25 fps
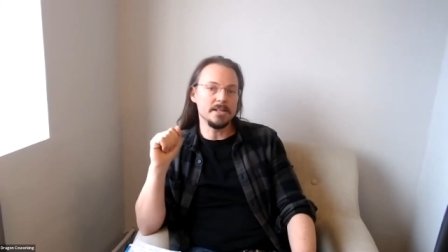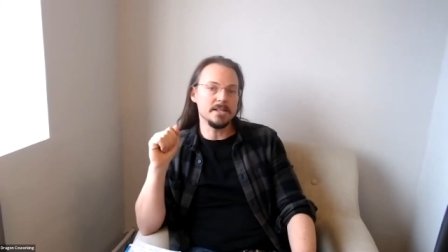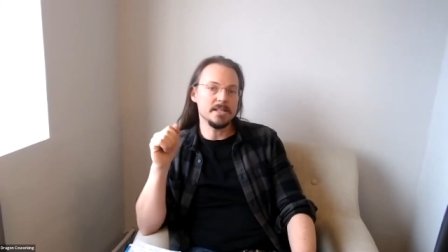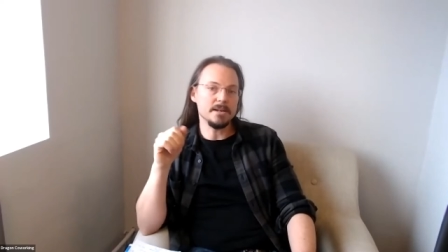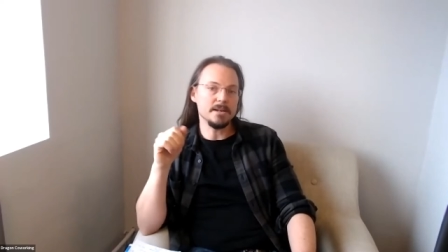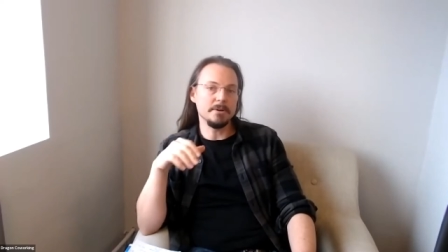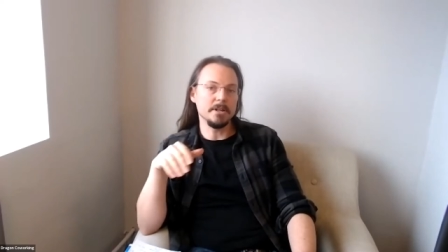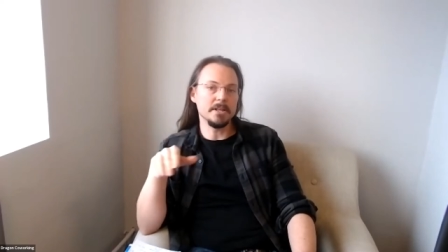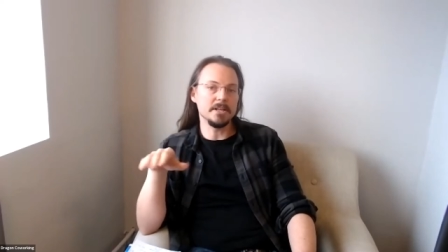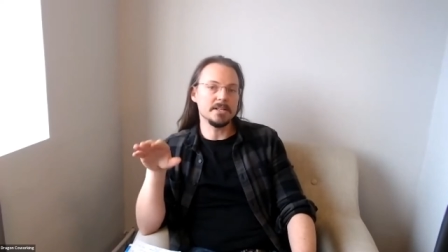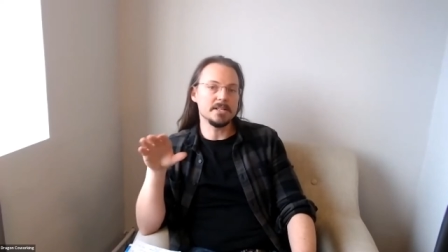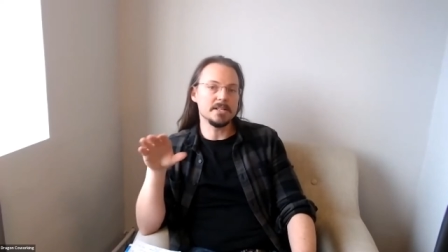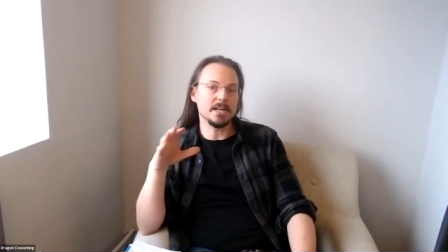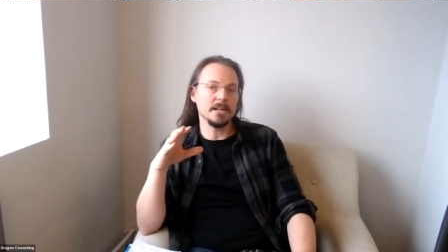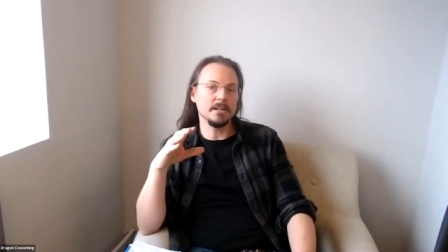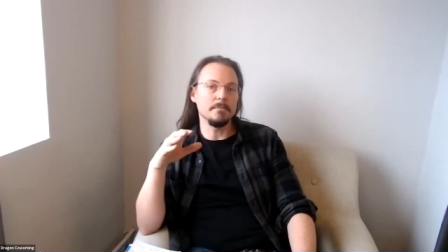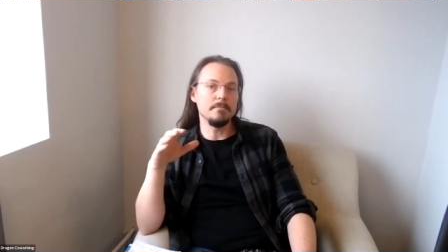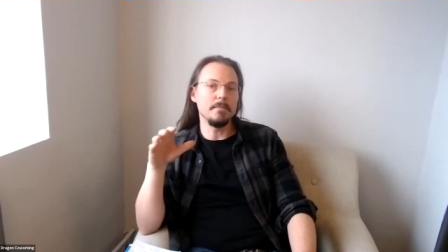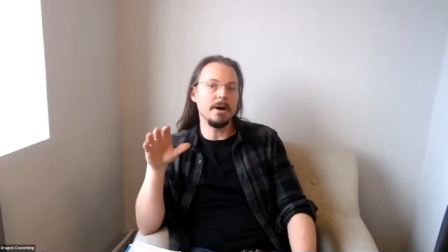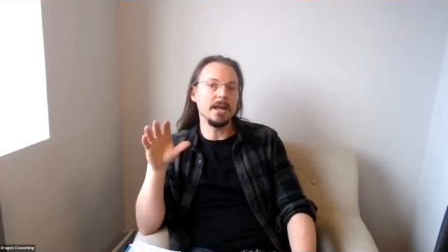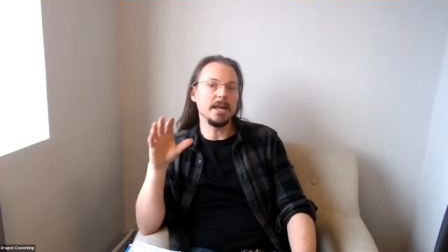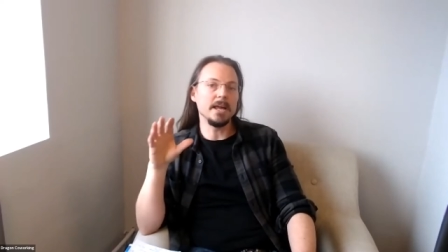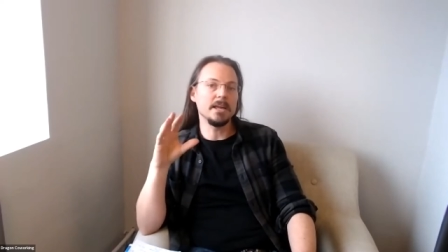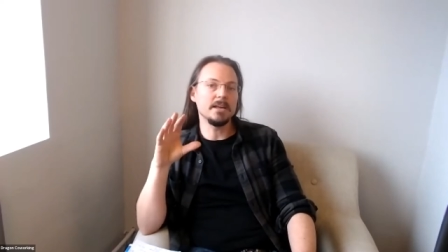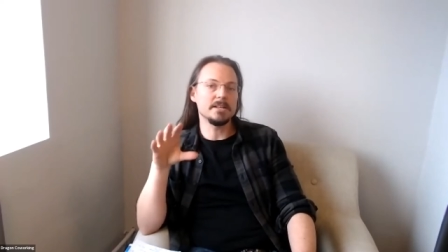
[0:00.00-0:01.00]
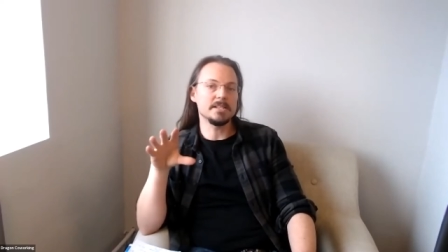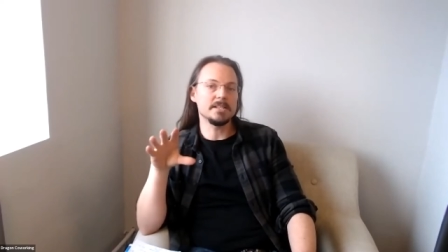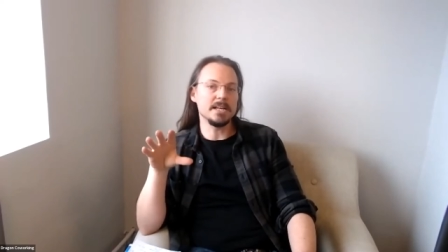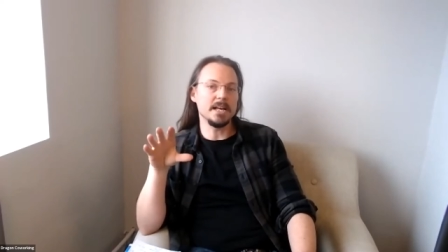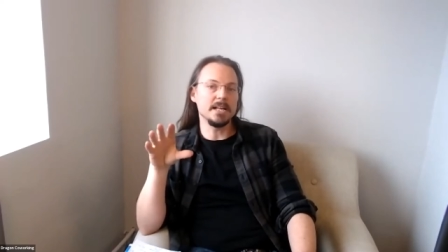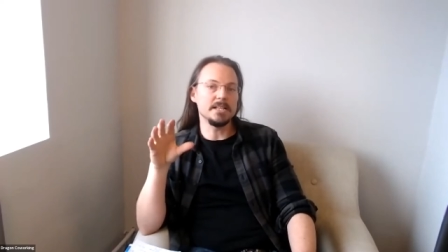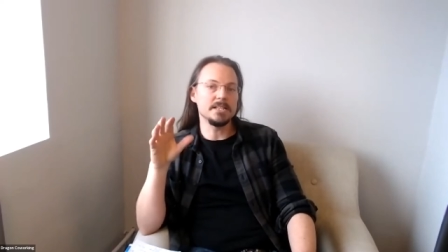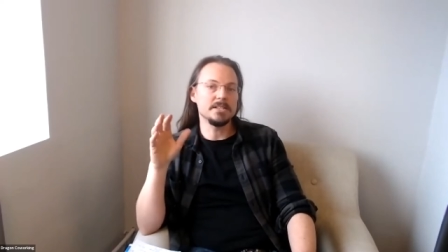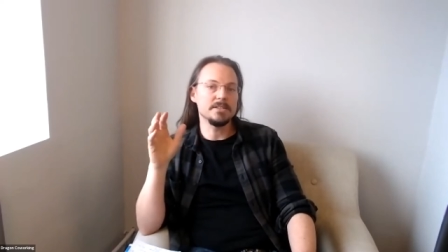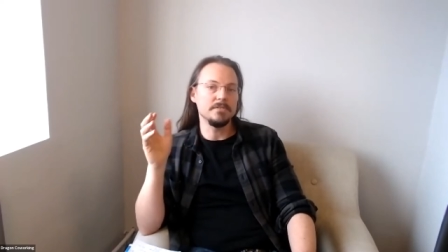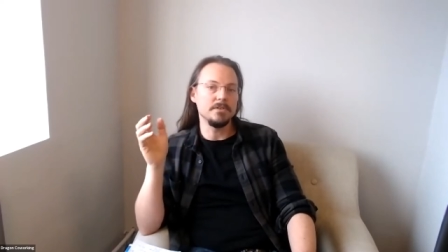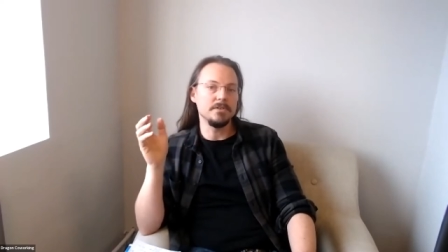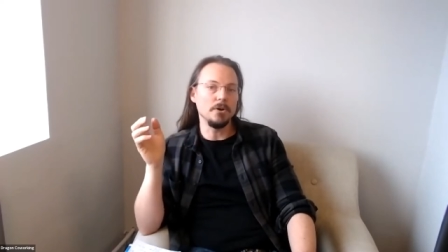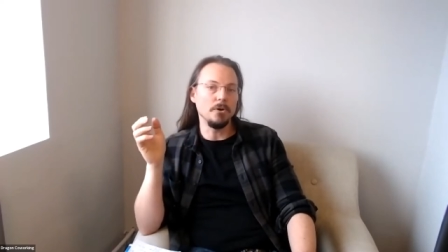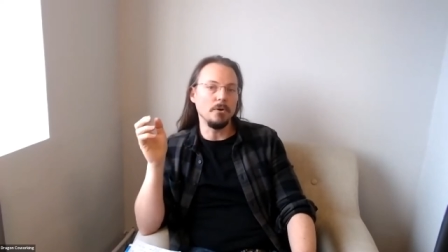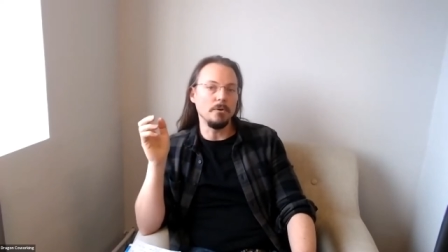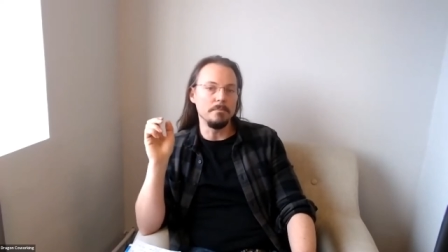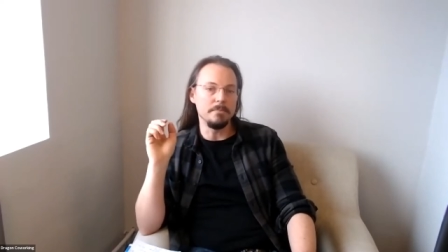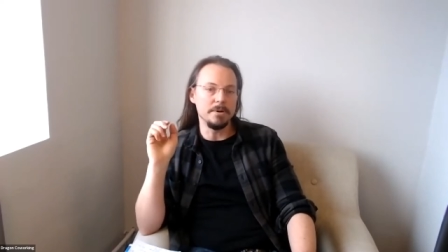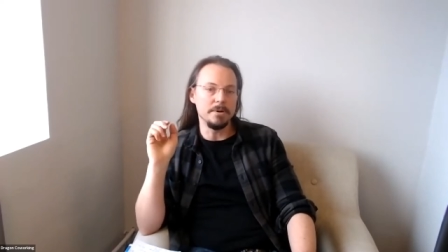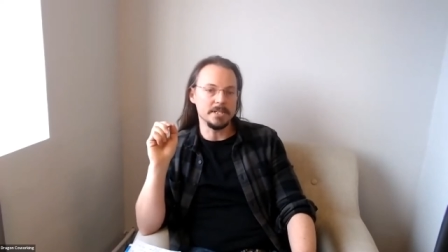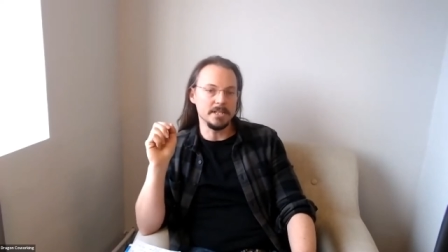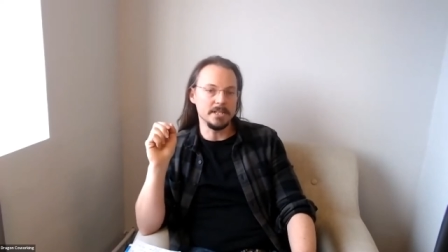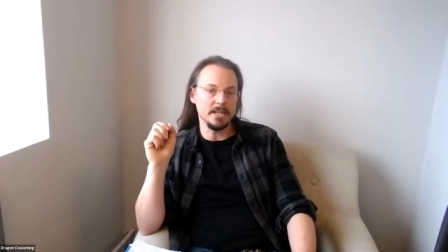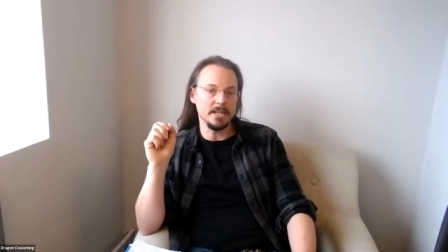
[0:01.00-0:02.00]
something that's going to make sense for your
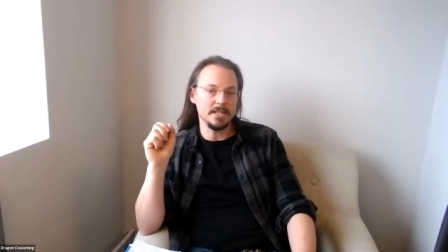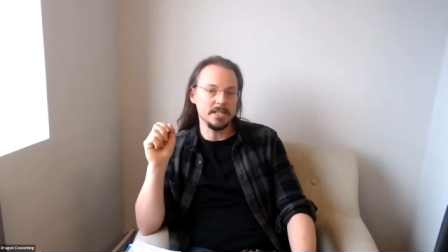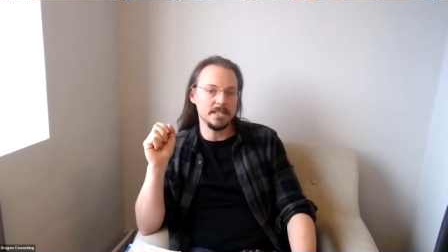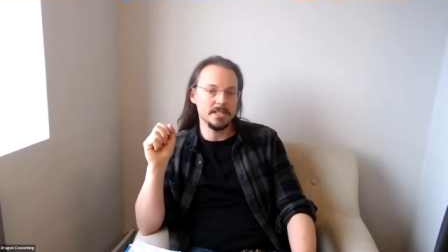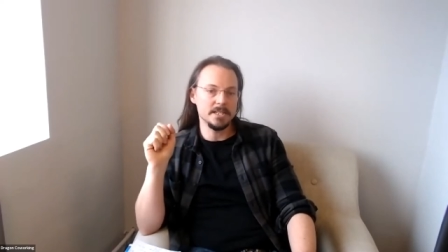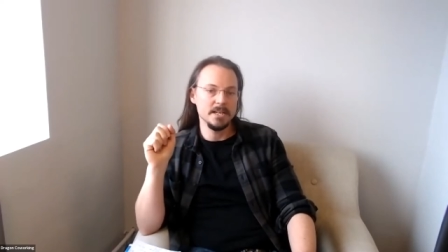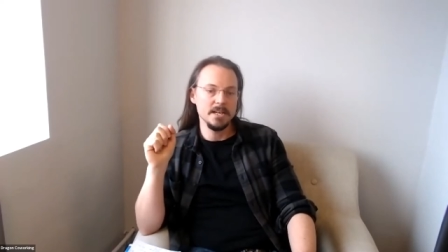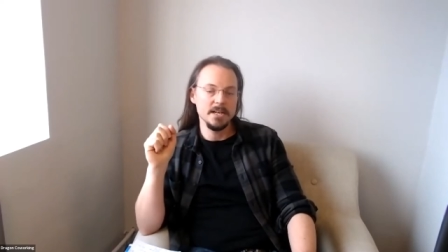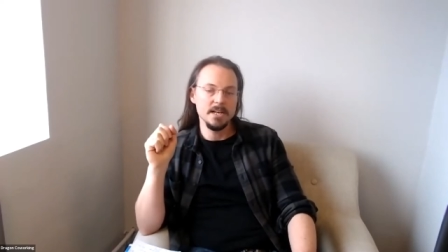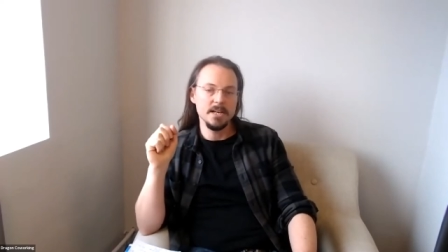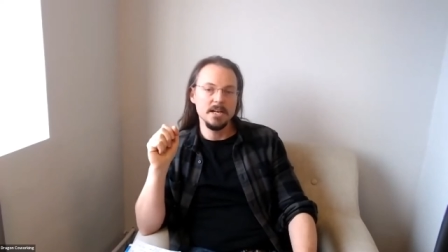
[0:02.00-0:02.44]
business.